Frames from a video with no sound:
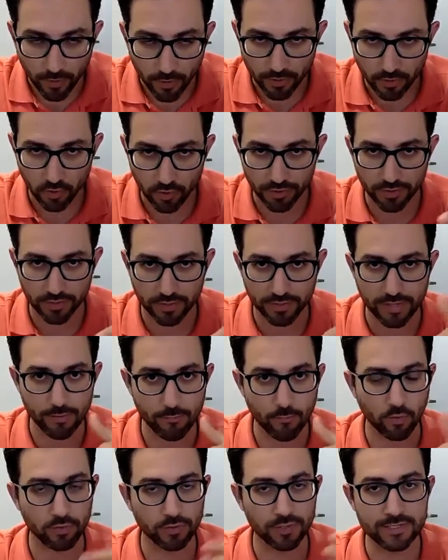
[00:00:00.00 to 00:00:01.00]
Are you looking to
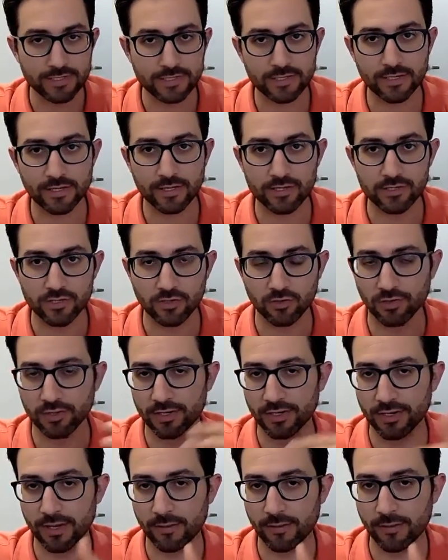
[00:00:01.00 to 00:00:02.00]
get more listings? Are you
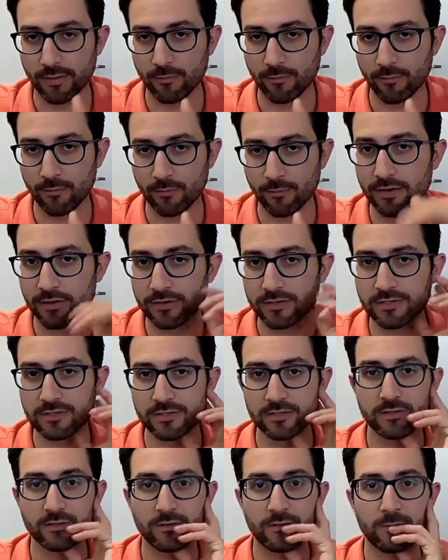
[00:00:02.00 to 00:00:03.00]
looking to get more
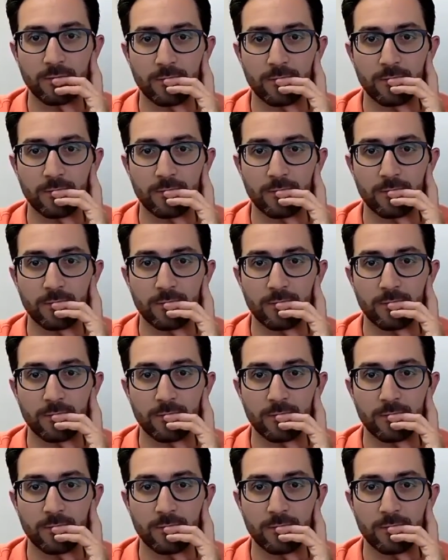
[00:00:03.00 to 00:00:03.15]
buyers?